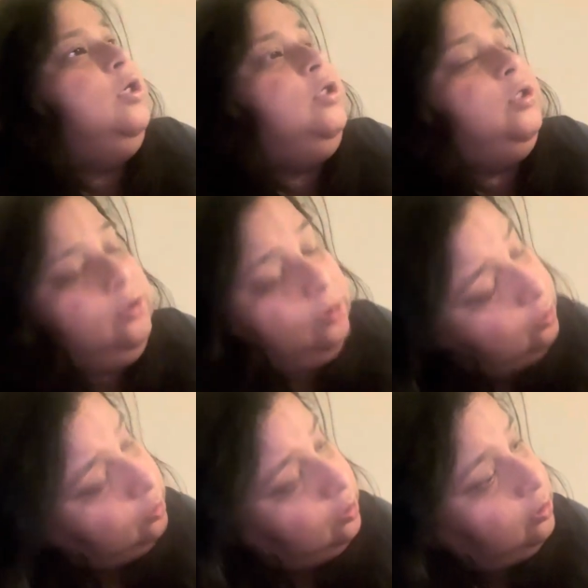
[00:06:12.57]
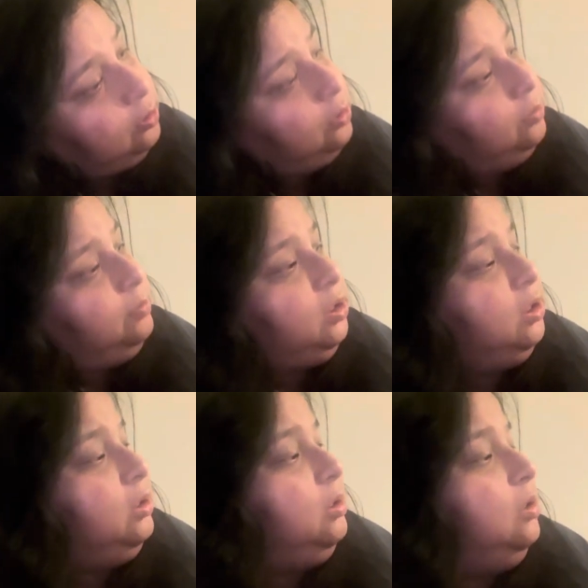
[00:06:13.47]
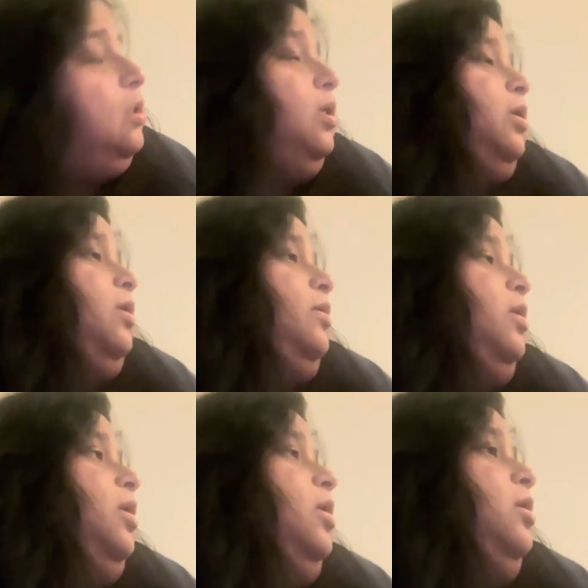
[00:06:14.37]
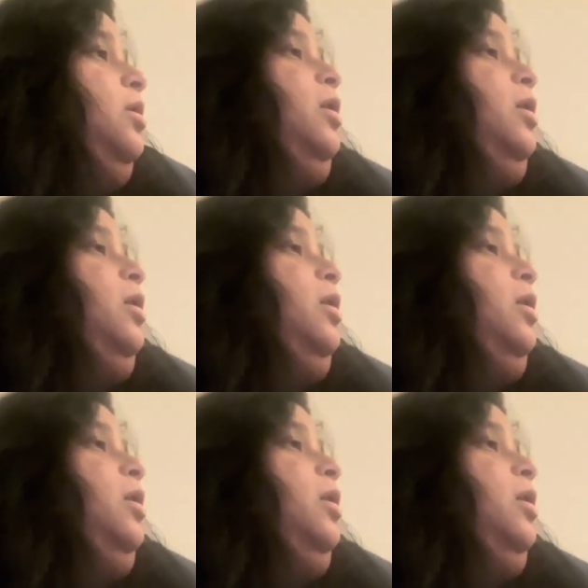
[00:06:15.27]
just to go to her meeting, and then after that,